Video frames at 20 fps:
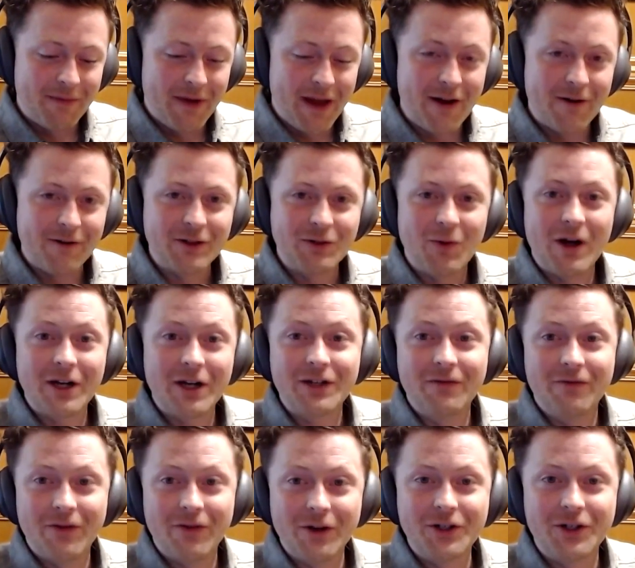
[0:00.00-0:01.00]

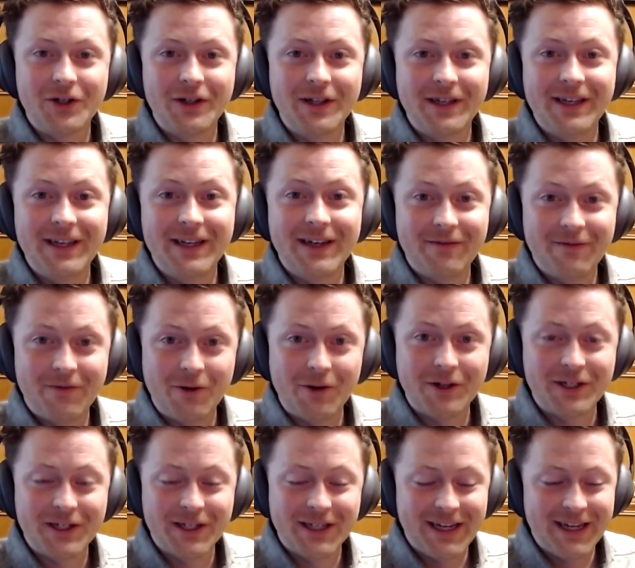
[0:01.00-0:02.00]
and I was watching
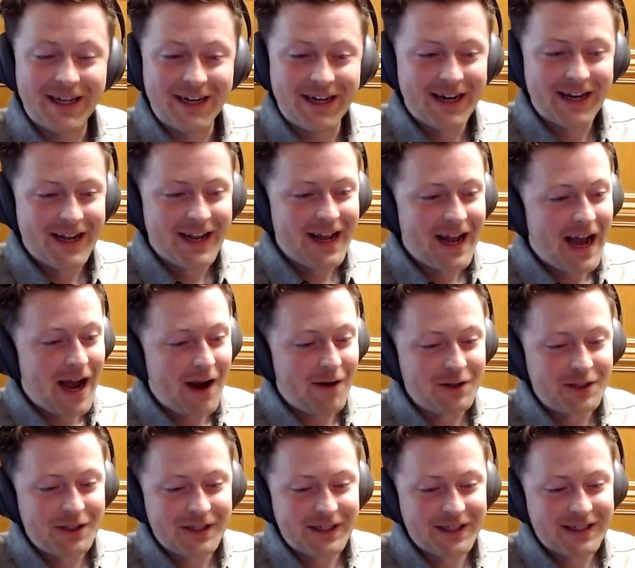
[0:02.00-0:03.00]
virtually, unfortunately,
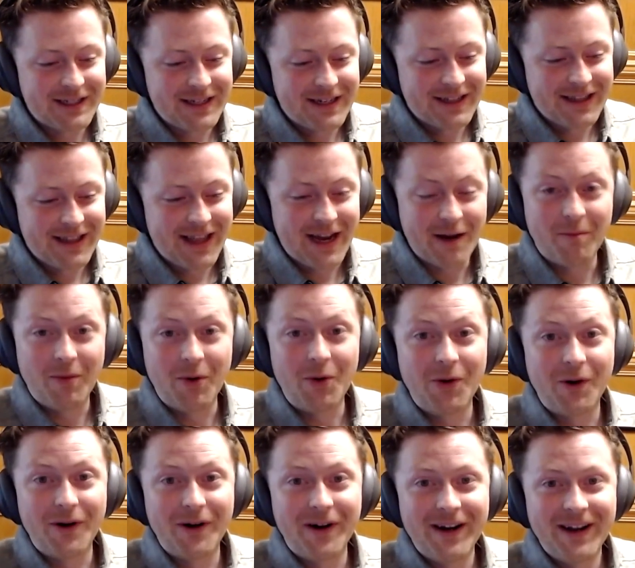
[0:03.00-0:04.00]
and I was
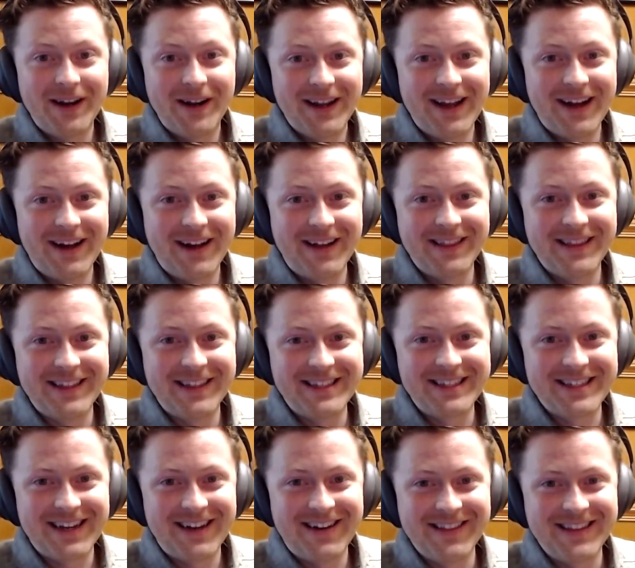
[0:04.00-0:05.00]
like bored
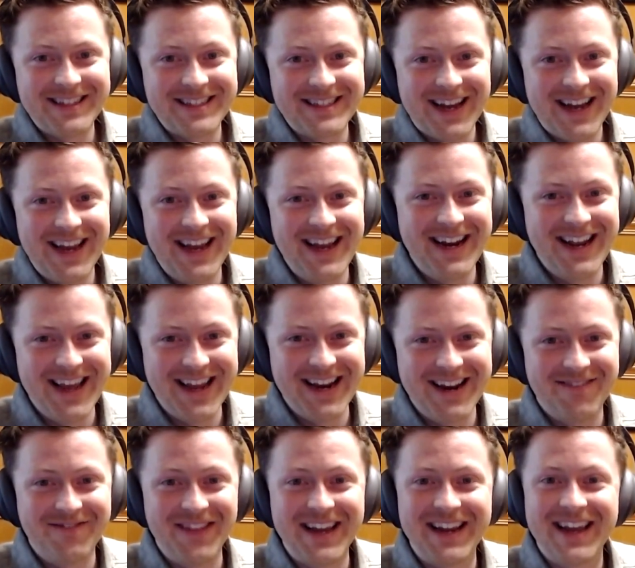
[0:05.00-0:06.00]
on the
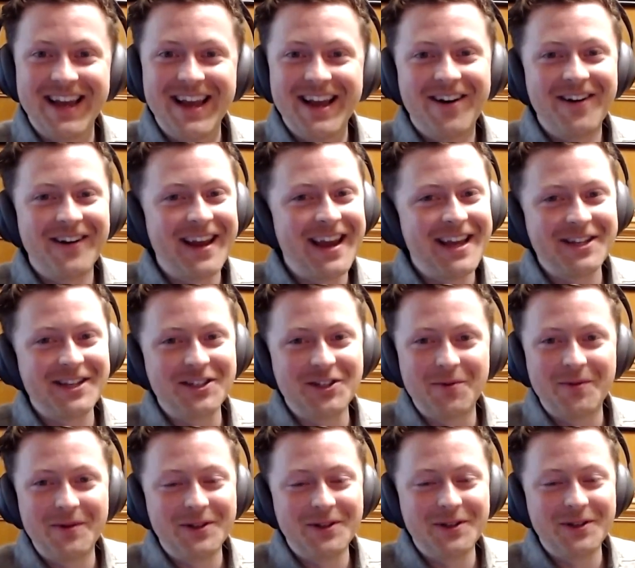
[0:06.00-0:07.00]
side, and I'm like,
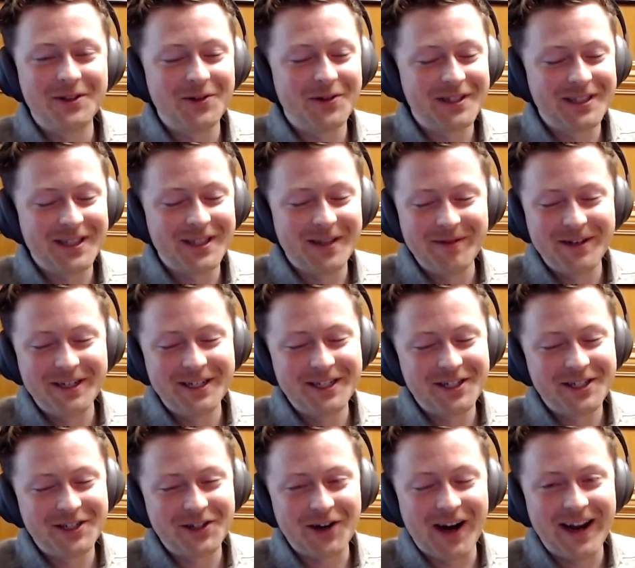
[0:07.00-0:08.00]
okay, it's open
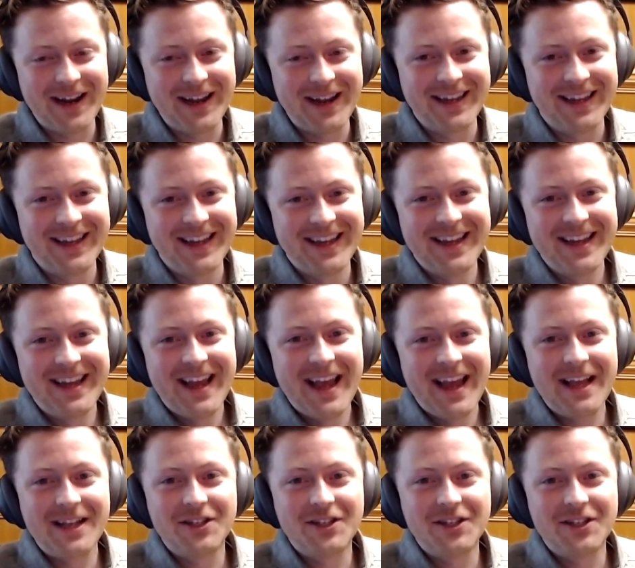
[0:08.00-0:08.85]
source, let me just try it.